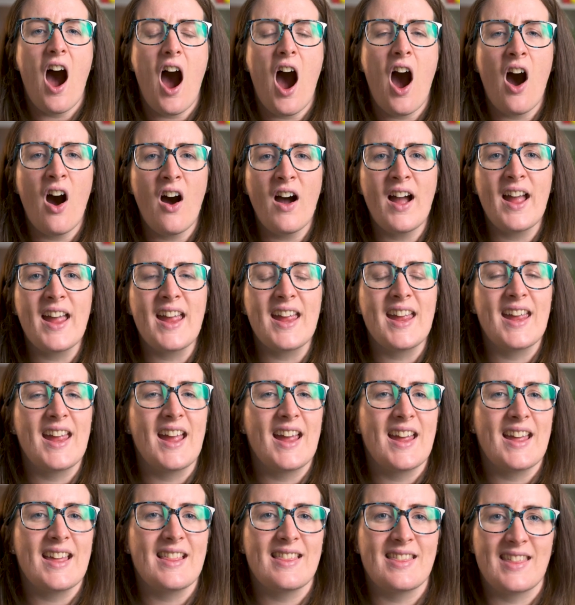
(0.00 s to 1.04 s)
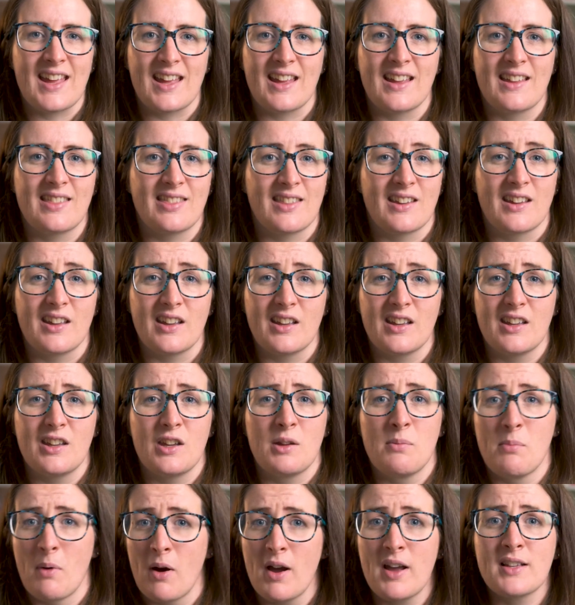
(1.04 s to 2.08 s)
I think that
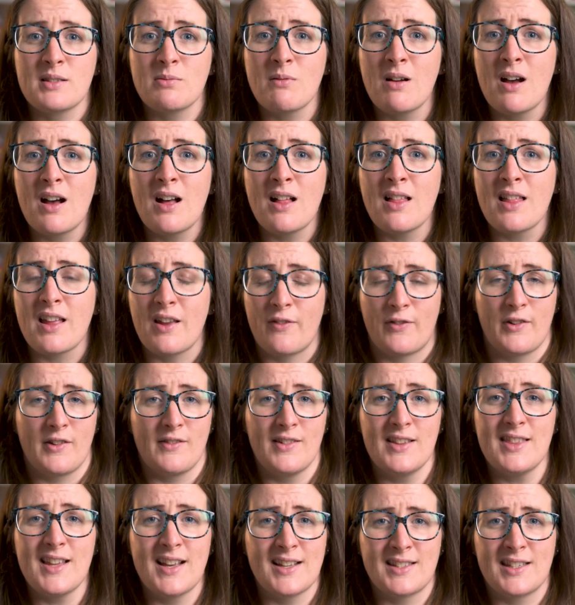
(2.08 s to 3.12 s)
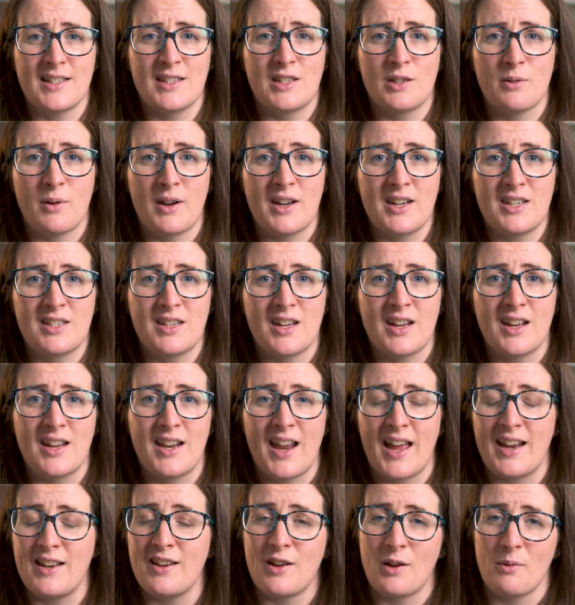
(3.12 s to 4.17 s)
you might as well, if you're in that situation
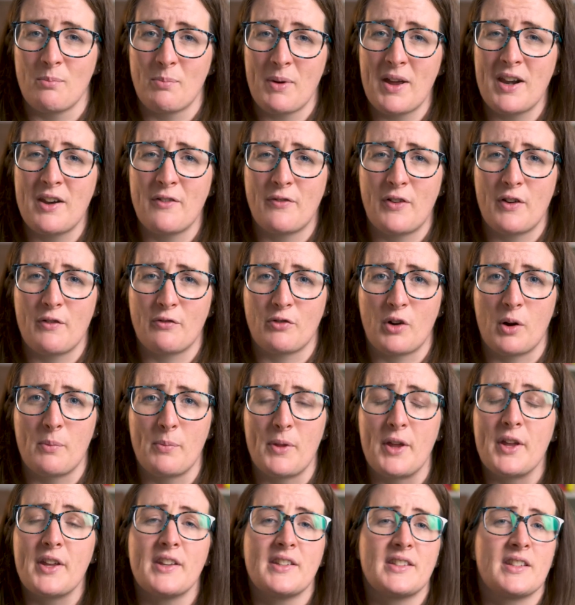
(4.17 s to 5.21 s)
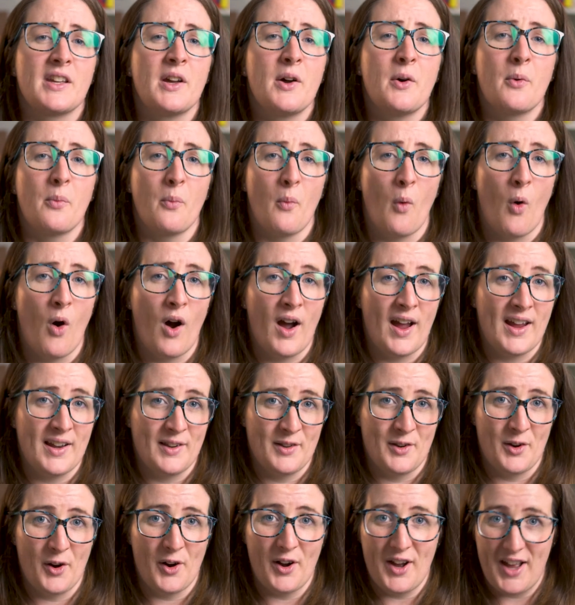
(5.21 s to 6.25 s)
and you can benefit from this, why
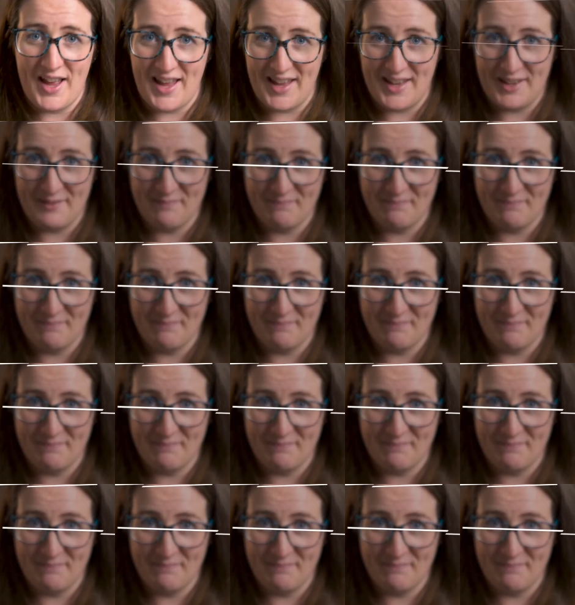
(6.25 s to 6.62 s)
not, eh?